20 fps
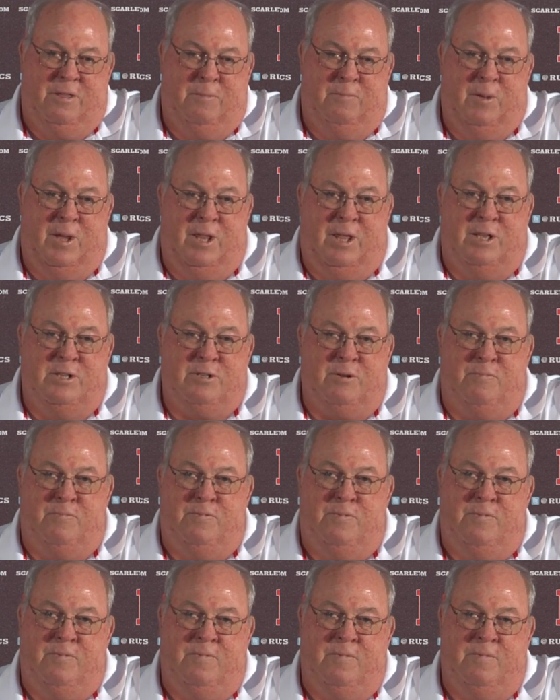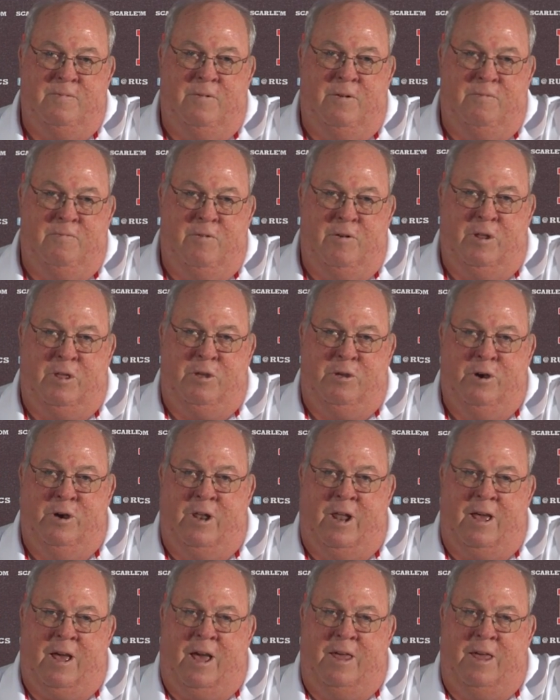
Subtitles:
the meetings are really good.